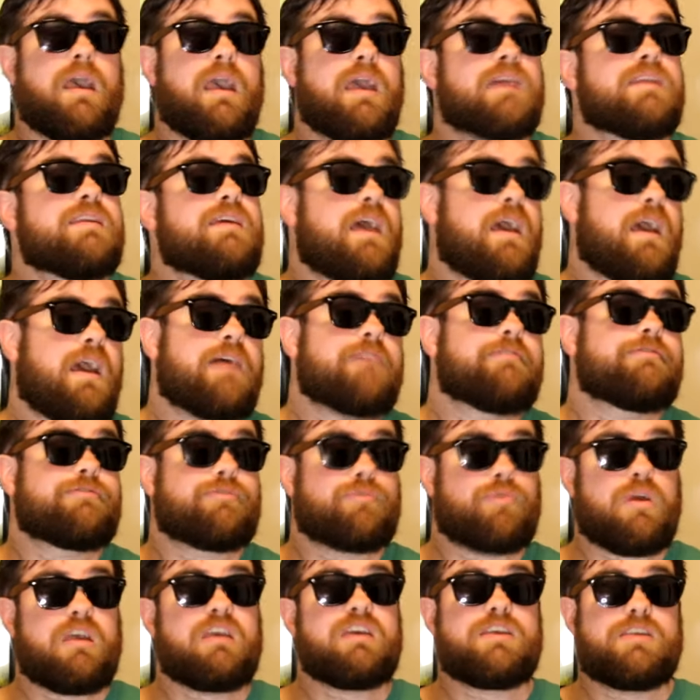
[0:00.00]
and have
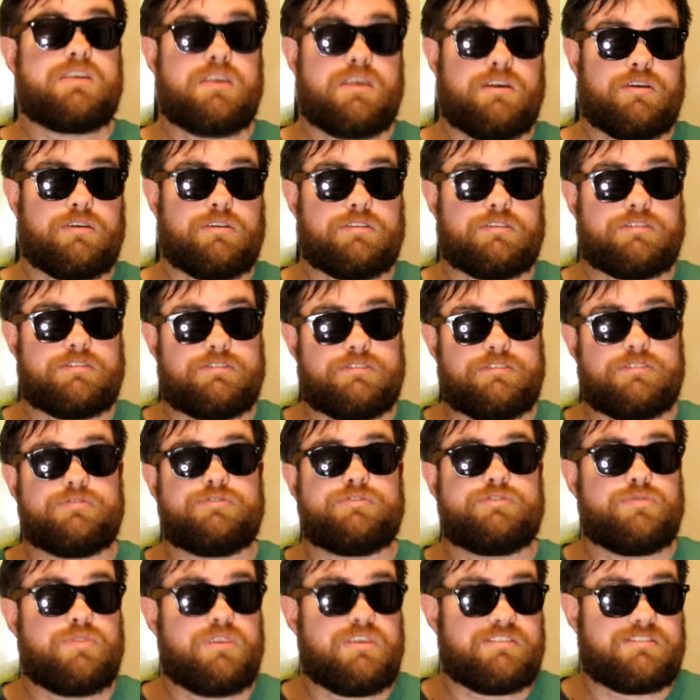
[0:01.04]
Ray killed due
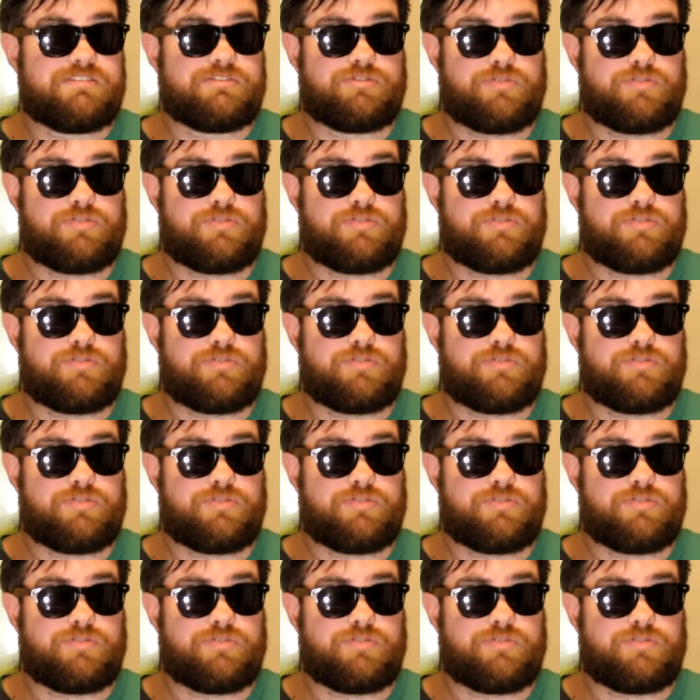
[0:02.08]
to his